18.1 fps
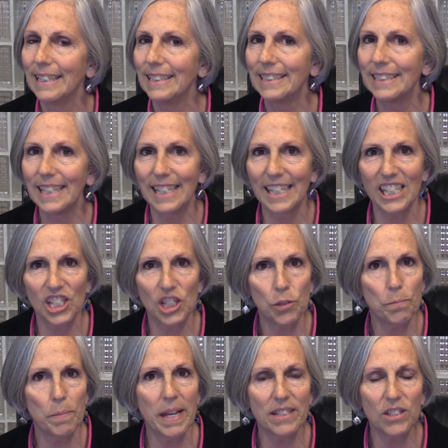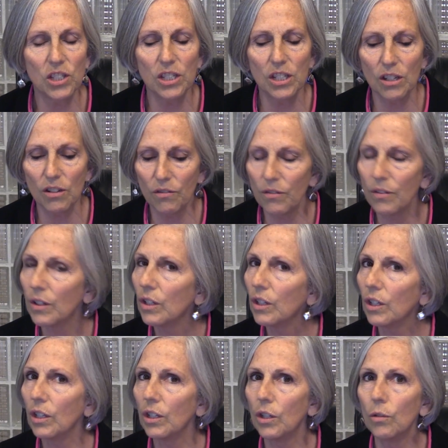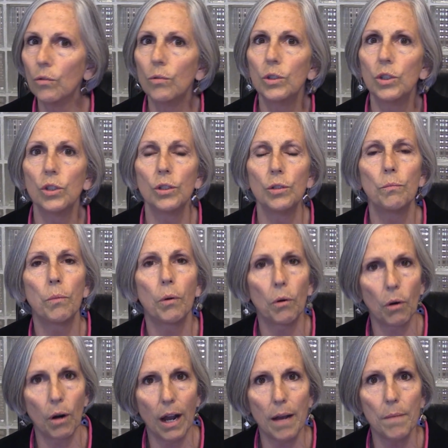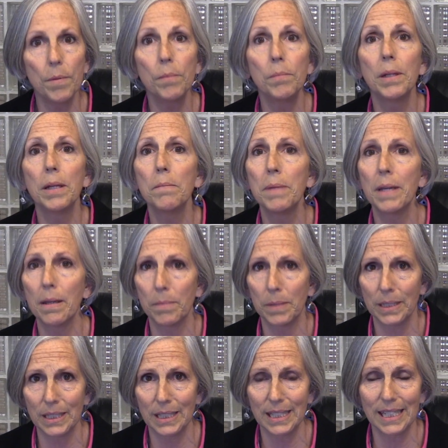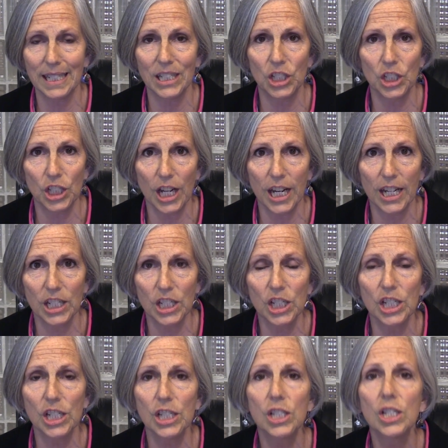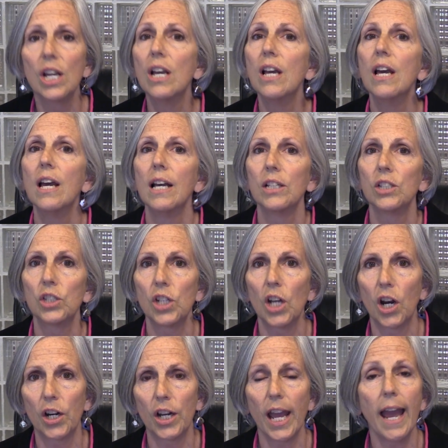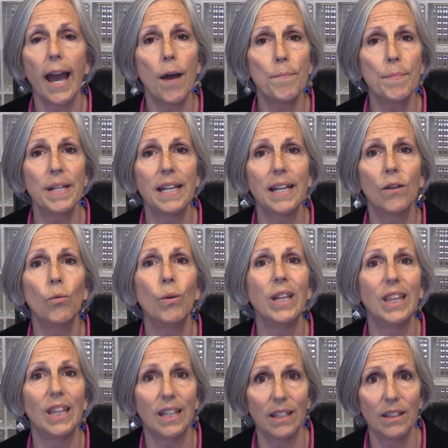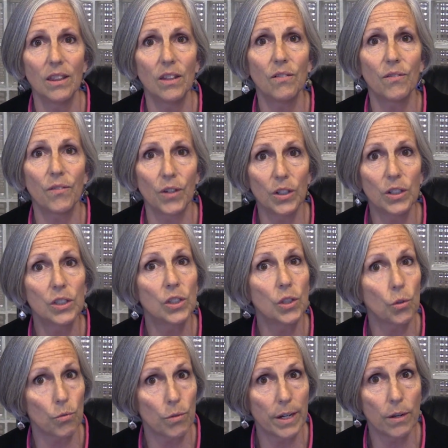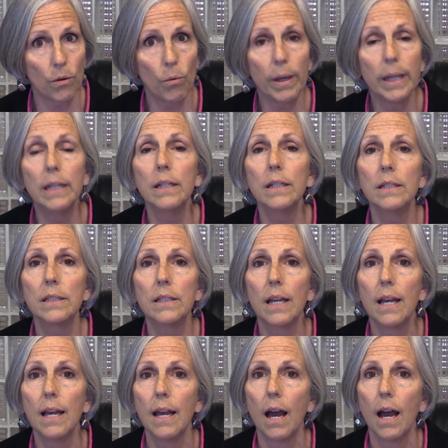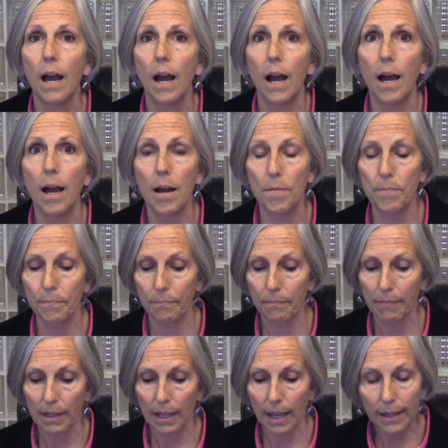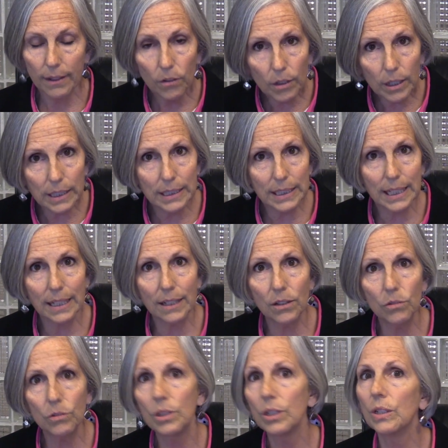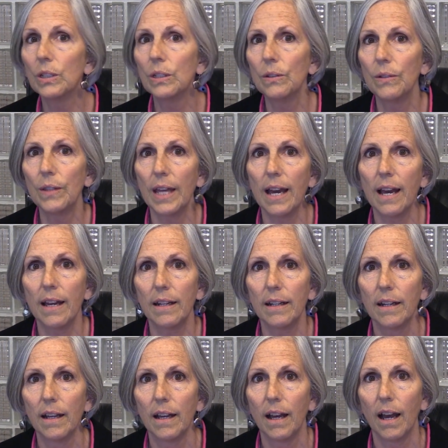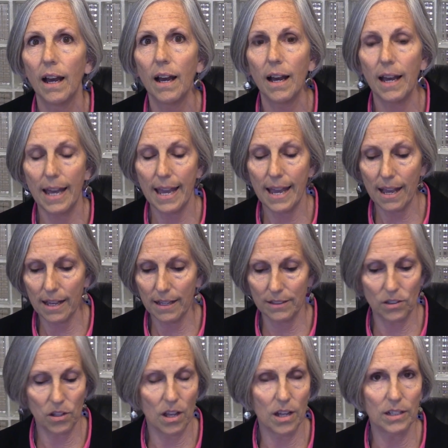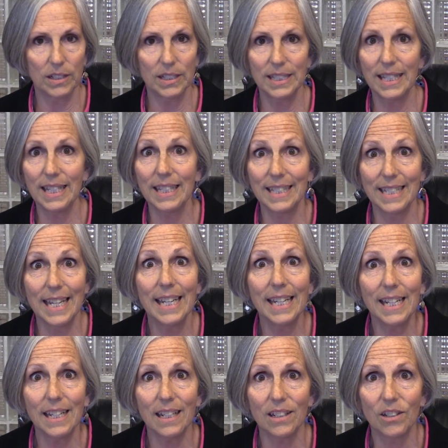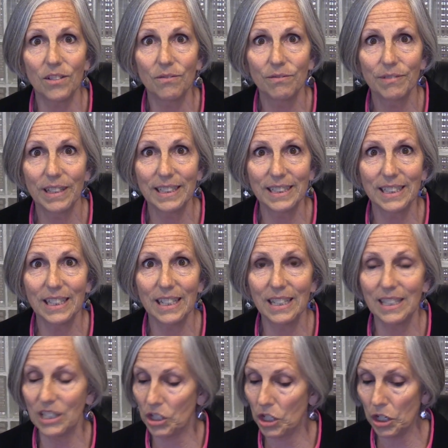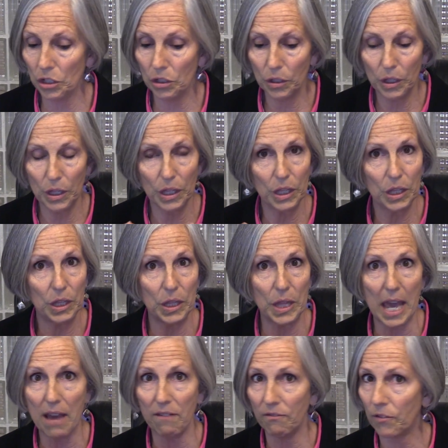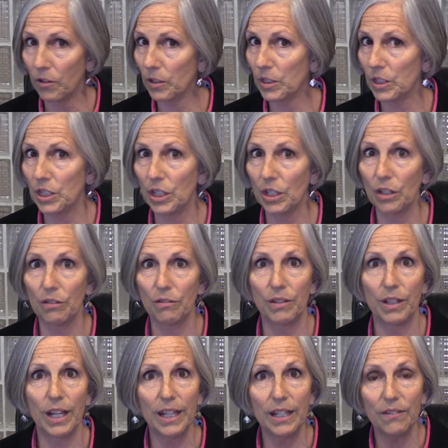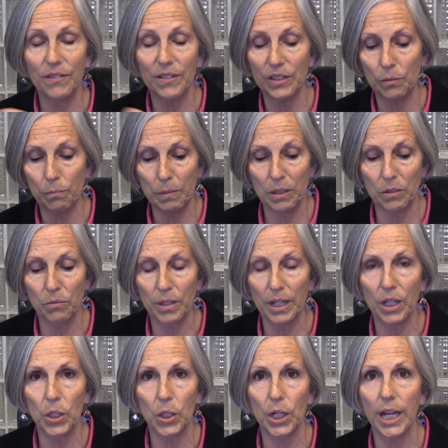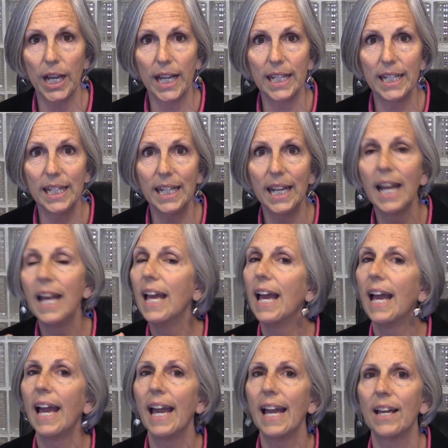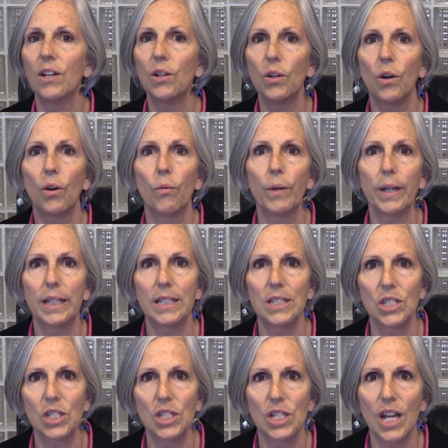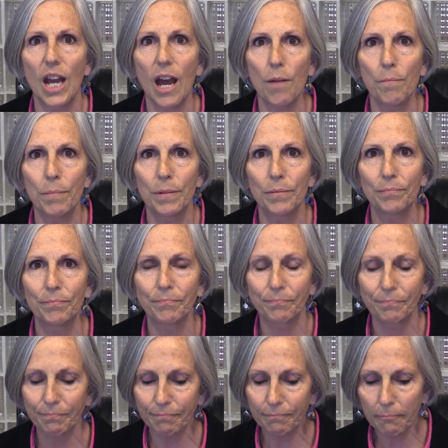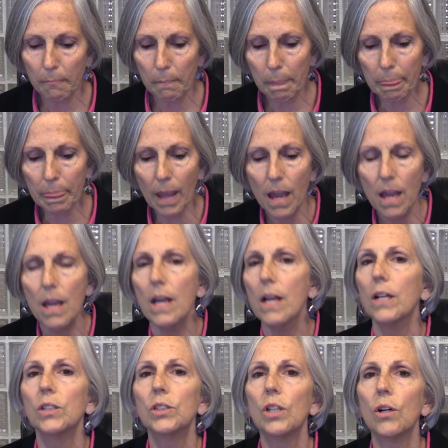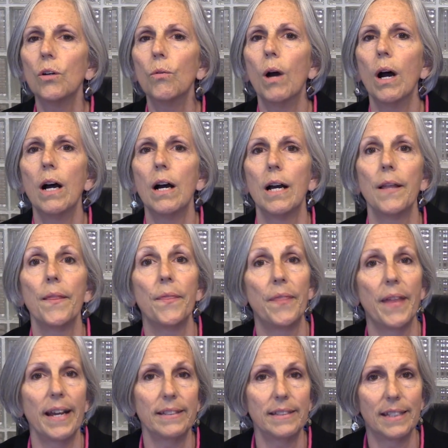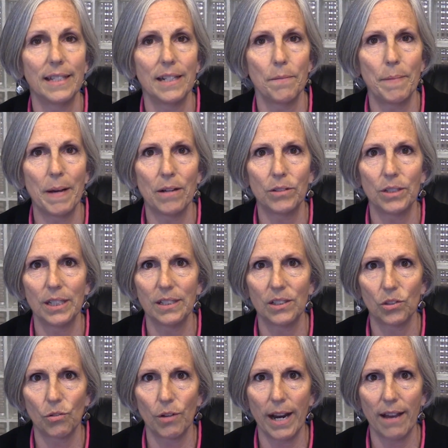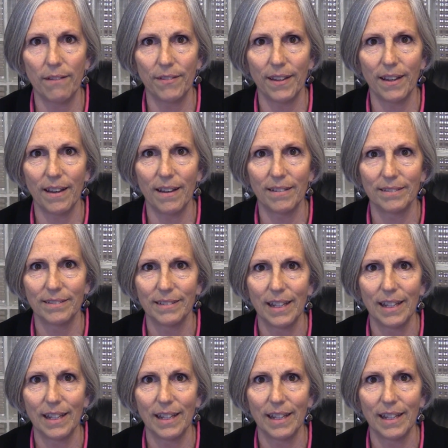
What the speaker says: It's inexpensive. You should probably be able to see changes start happening within the first 3 weeks. And you continue to do that as long as needed until that first year of life has been recreated and we can stop. So that's it about dysgraphia.